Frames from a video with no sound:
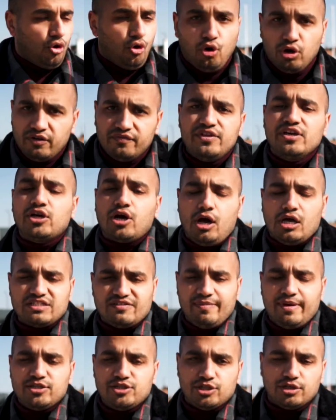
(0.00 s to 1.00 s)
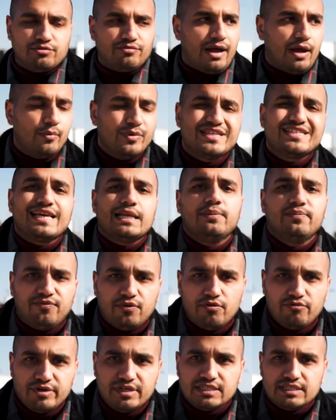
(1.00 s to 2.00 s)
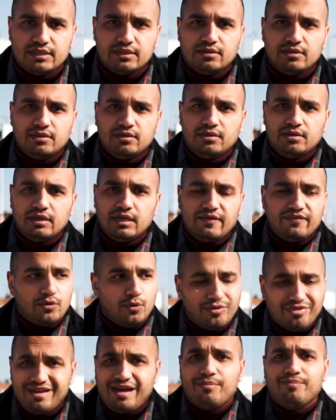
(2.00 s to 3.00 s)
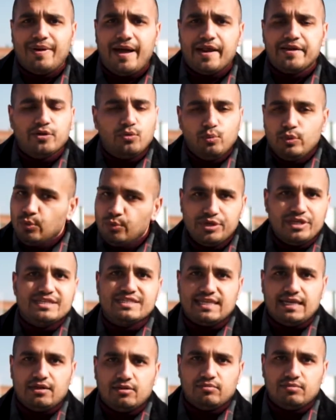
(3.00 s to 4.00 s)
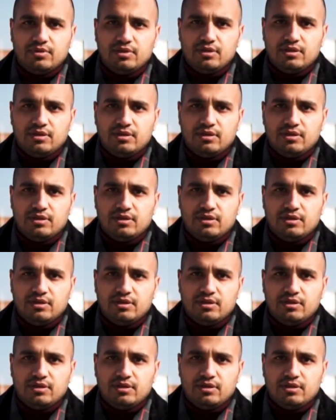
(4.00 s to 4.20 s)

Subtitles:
All of the cars I mentioned, right, we sell them for a reason. If they were that bad, we wouldn't sell them.